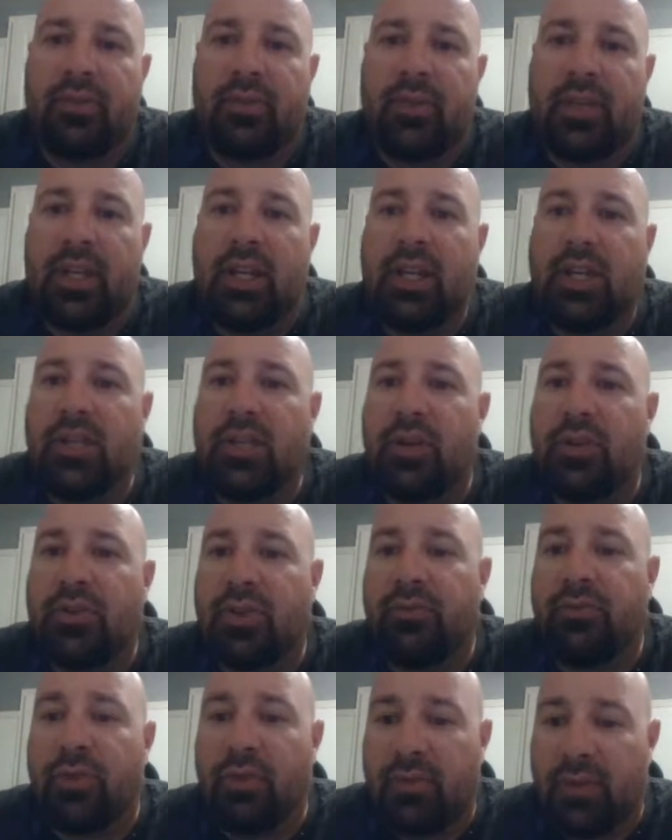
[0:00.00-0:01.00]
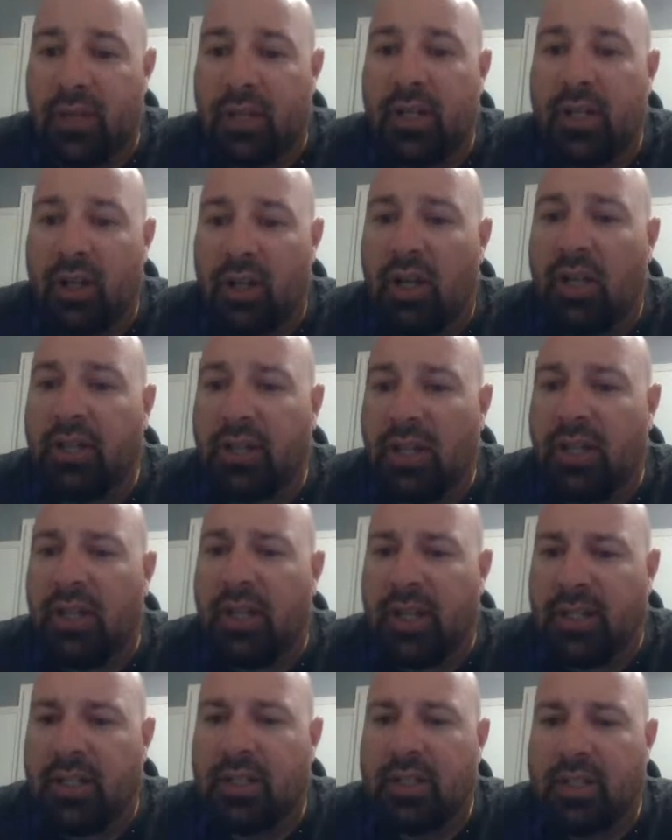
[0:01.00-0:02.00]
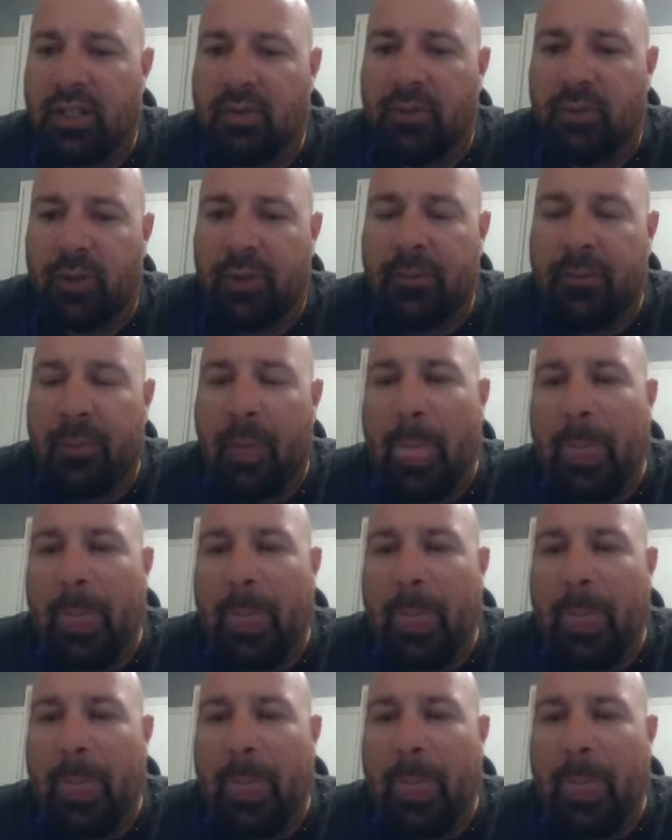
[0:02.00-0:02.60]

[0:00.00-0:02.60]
the east coast of Newfoundland along the Atlantic seaboard.